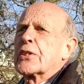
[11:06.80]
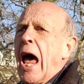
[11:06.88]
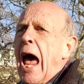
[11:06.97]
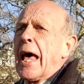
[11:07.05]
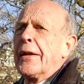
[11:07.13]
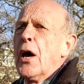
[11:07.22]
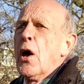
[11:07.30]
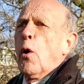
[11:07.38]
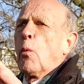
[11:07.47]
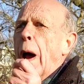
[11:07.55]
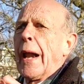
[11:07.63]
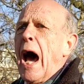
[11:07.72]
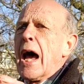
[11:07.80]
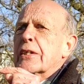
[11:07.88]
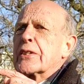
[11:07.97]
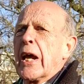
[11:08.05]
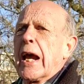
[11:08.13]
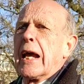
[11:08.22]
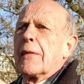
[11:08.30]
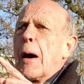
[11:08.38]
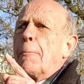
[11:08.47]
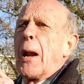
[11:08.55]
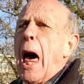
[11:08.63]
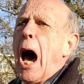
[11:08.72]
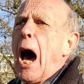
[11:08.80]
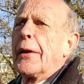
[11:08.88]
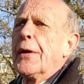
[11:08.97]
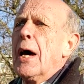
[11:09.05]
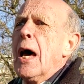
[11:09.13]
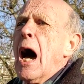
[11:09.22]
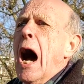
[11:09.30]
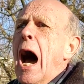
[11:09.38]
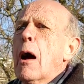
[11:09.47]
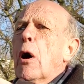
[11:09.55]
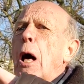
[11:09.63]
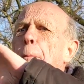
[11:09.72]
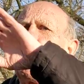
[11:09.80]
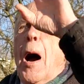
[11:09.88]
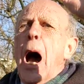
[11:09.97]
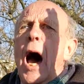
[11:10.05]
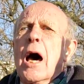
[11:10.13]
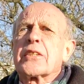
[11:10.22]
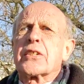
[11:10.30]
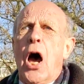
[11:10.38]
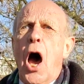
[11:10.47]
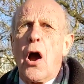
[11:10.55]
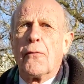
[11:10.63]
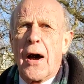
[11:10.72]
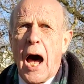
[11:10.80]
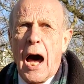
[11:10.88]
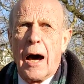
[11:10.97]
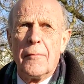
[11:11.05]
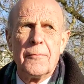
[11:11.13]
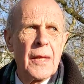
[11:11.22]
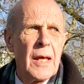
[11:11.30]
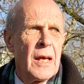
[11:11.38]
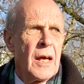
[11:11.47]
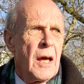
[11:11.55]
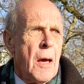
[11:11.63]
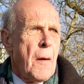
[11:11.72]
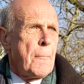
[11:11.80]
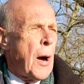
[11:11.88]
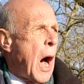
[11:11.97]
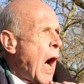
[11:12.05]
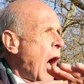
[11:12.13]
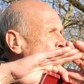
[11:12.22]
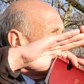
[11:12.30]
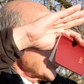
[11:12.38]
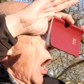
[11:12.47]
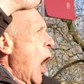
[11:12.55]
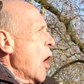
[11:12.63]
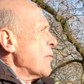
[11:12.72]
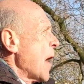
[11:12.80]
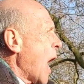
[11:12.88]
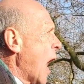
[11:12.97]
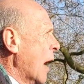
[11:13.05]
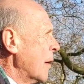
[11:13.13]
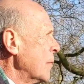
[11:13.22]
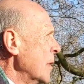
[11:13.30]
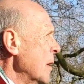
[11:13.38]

said, when I see the blood, I will pass over. Pass over.